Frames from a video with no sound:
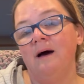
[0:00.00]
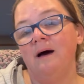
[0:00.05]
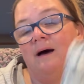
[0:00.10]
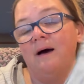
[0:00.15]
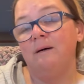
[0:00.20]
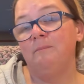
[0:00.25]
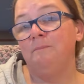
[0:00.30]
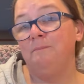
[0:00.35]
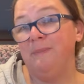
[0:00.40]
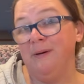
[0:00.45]

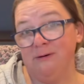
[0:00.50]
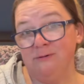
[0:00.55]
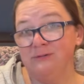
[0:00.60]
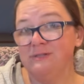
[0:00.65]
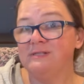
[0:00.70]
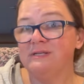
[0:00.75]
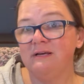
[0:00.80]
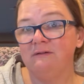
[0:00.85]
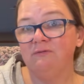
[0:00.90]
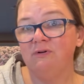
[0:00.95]
A bell
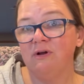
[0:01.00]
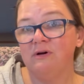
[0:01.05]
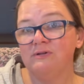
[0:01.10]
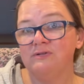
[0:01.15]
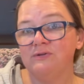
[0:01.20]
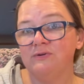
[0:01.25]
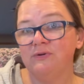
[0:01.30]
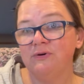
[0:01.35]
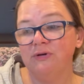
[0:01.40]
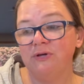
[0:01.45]
sleeve would
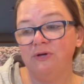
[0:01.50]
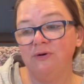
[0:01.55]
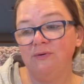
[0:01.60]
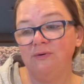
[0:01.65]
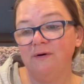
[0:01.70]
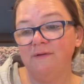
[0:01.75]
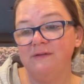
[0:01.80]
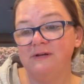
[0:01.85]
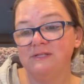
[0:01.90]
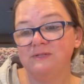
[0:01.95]
also look cute
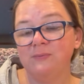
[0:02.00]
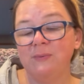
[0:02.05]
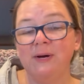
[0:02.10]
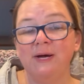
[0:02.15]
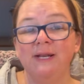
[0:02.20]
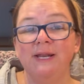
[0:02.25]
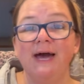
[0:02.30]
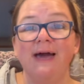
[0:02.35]
on this one.